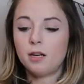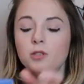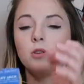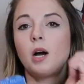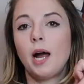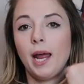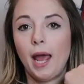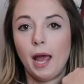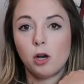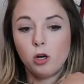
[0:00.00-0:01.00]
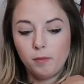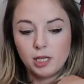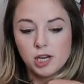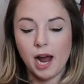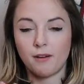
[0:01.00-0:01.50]
I also got a Colby
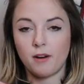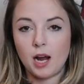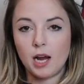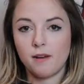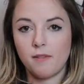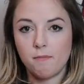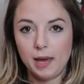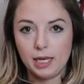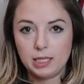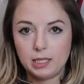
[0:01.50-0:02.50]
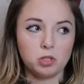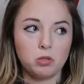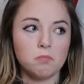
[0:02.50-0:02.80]
Jack for kind of a base,